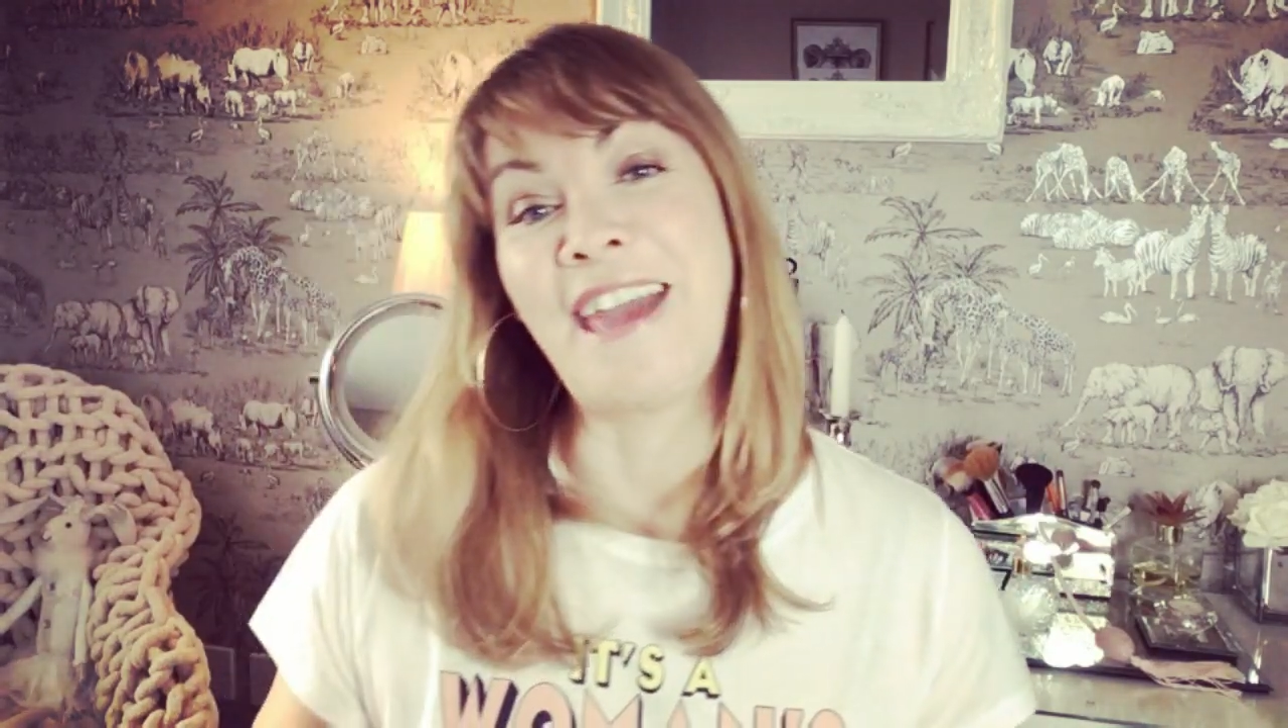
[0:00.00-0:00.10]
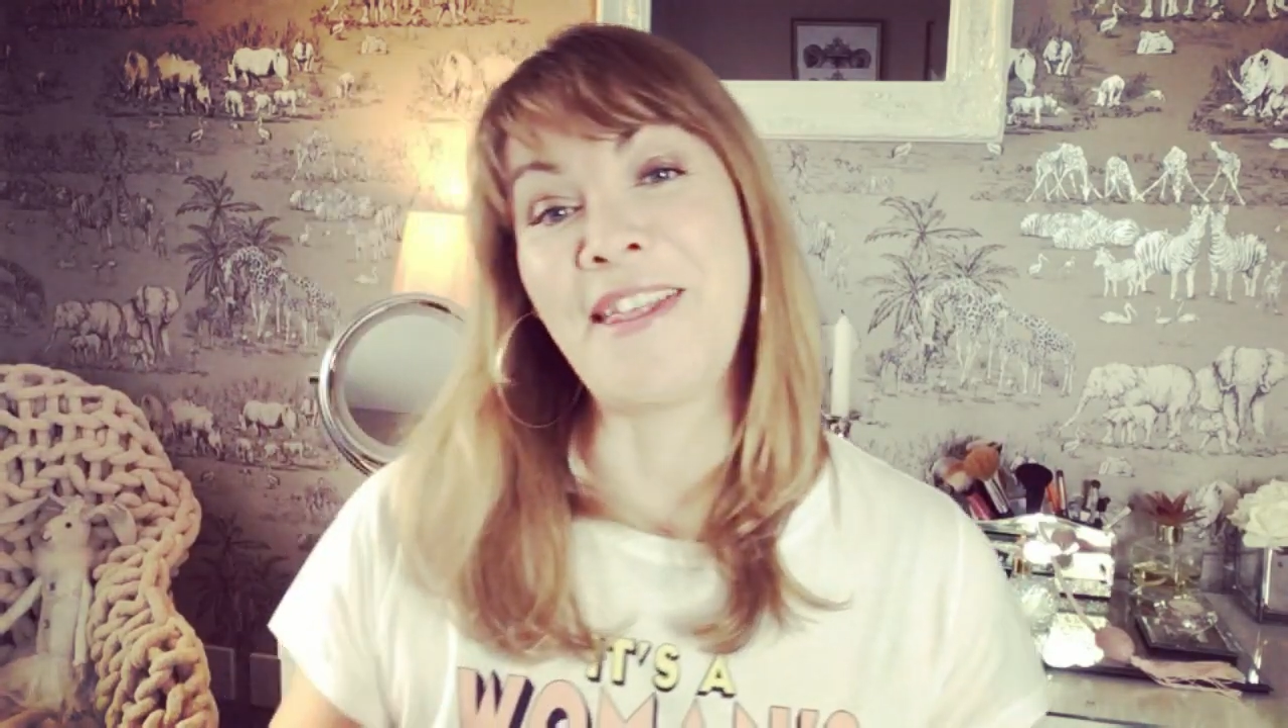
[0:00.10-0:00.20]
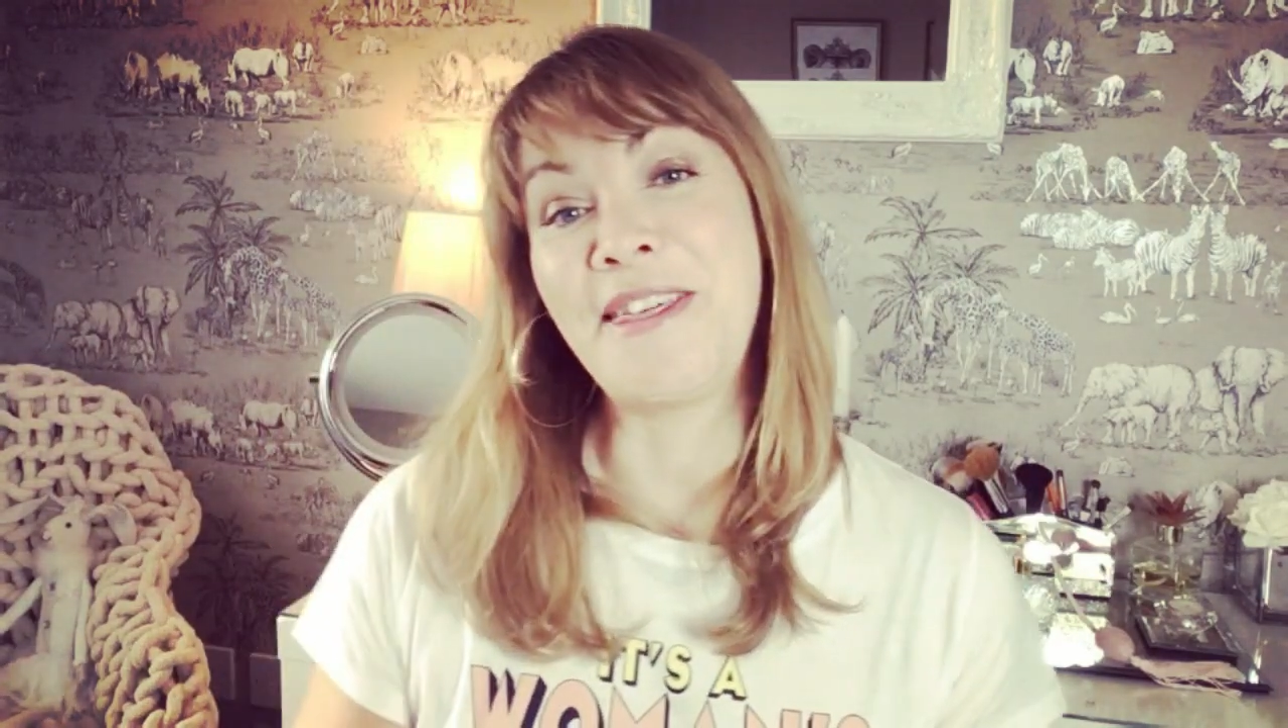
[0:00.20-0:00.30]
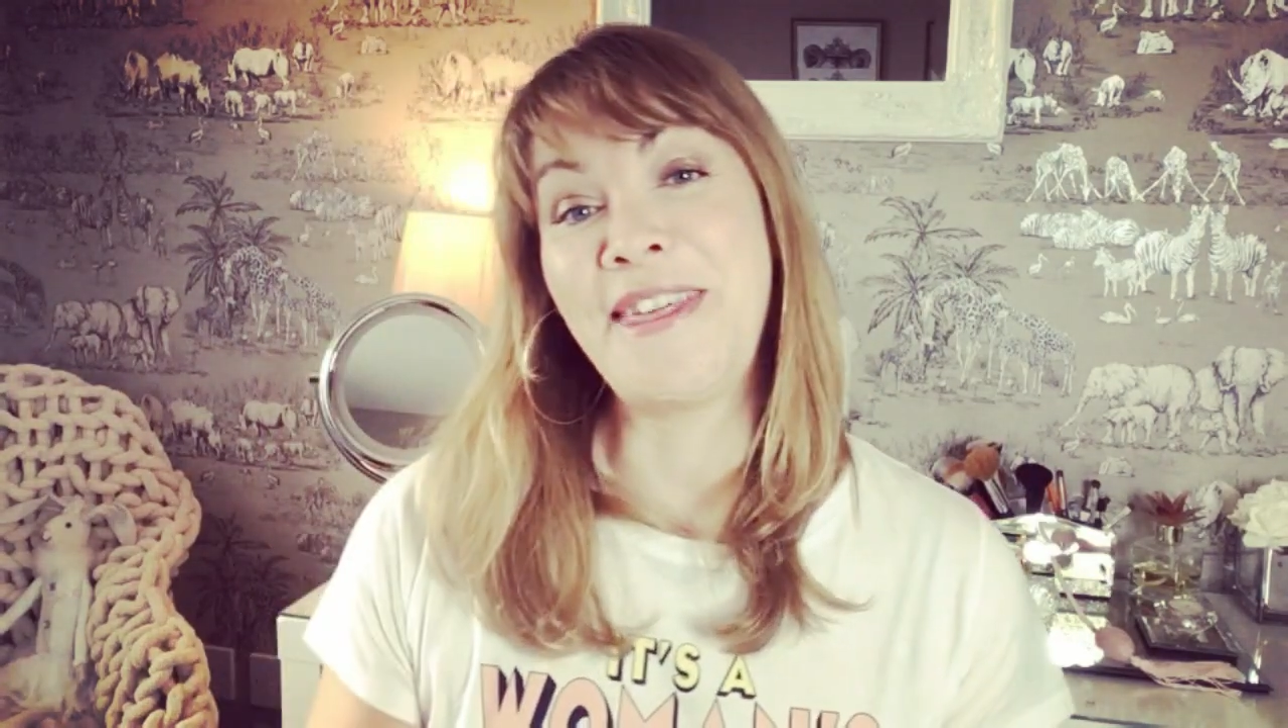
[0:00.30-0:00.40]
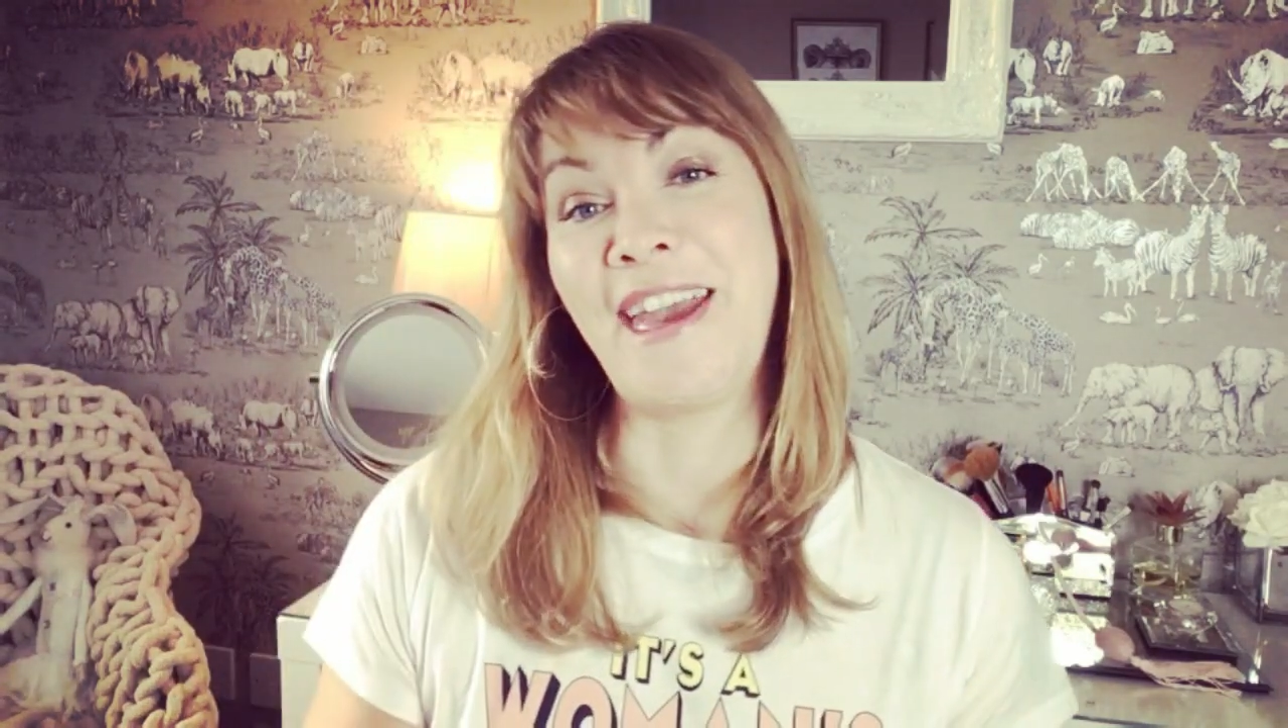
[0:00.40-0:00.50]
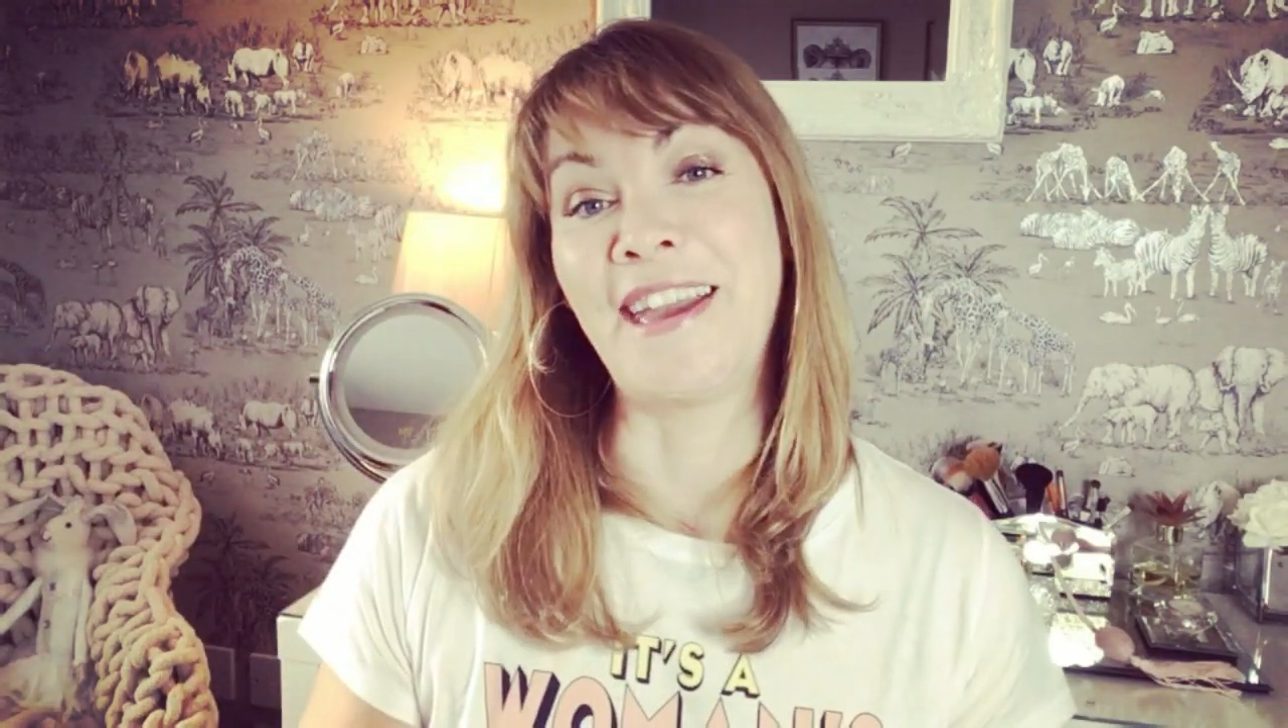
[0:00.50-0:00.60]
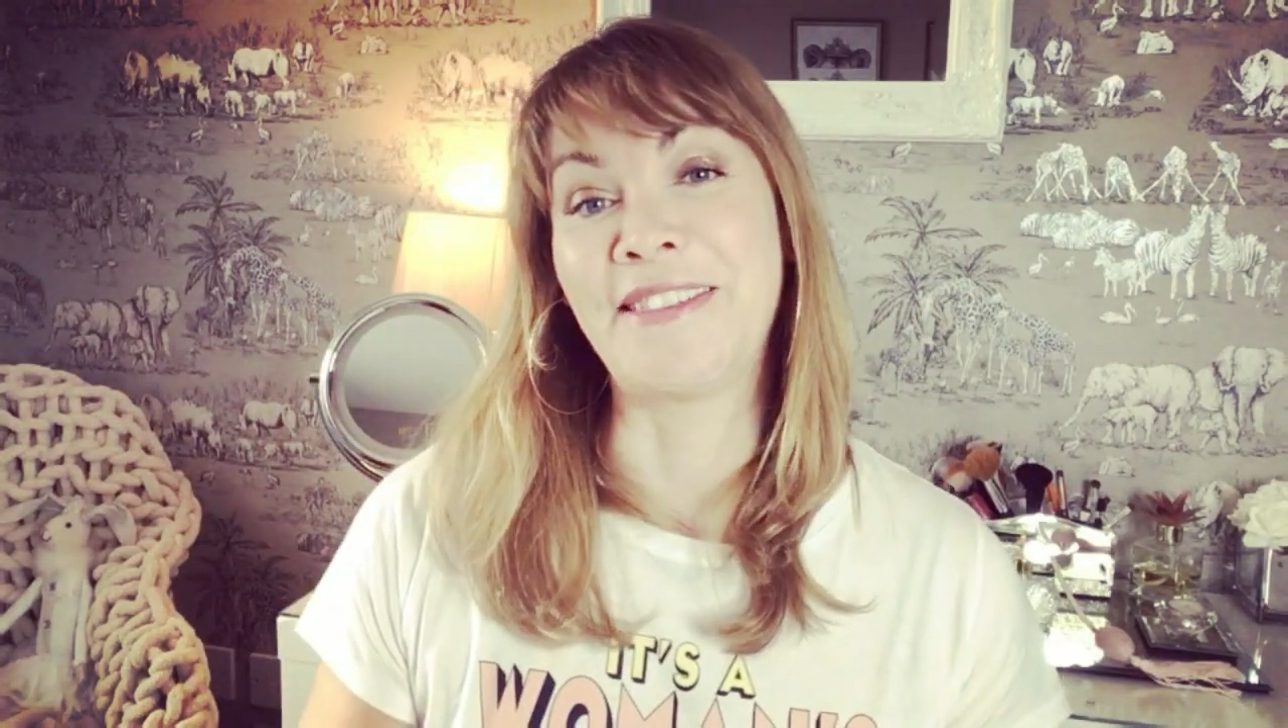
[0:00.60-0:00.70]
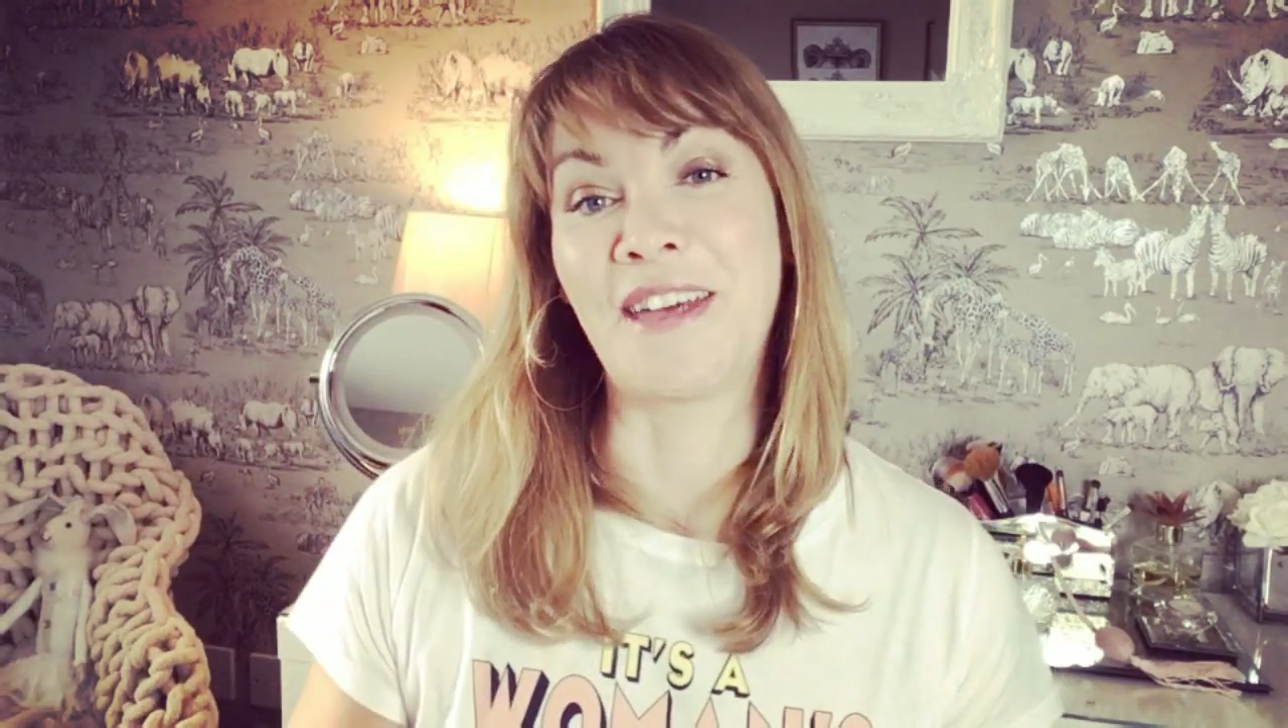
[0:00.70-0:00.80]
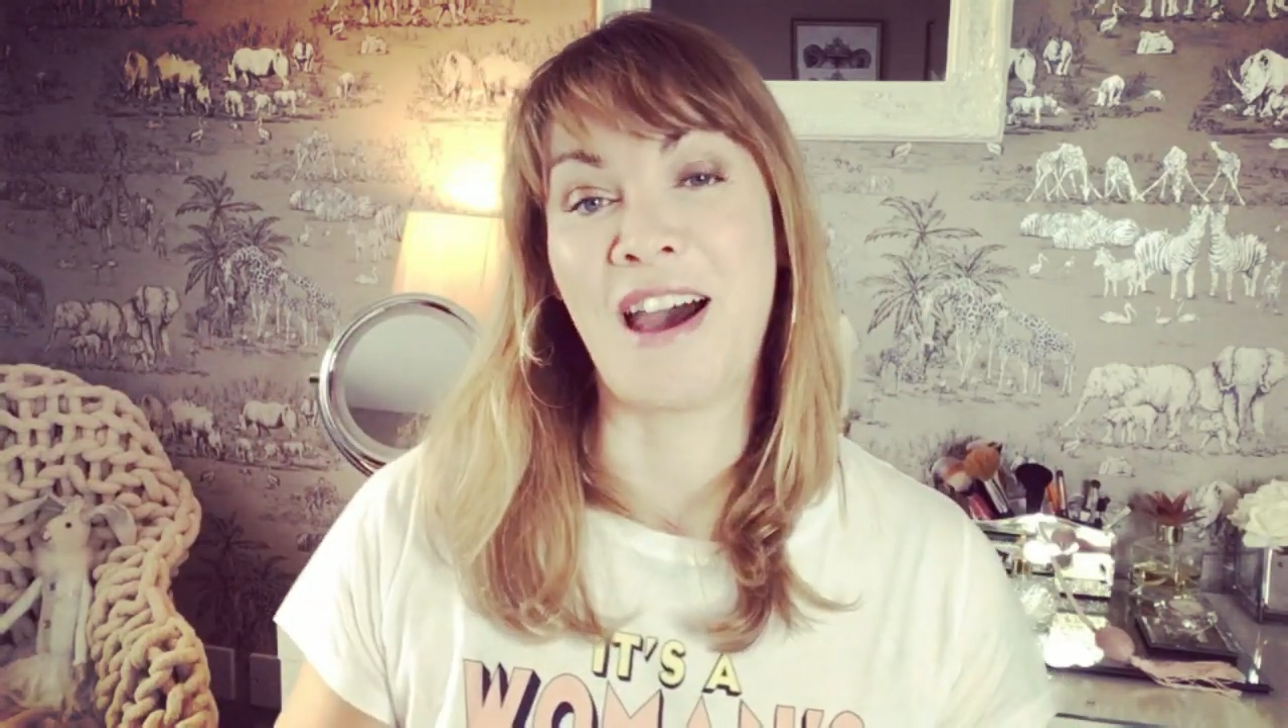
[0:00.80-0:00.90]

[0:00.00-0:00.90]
The other thing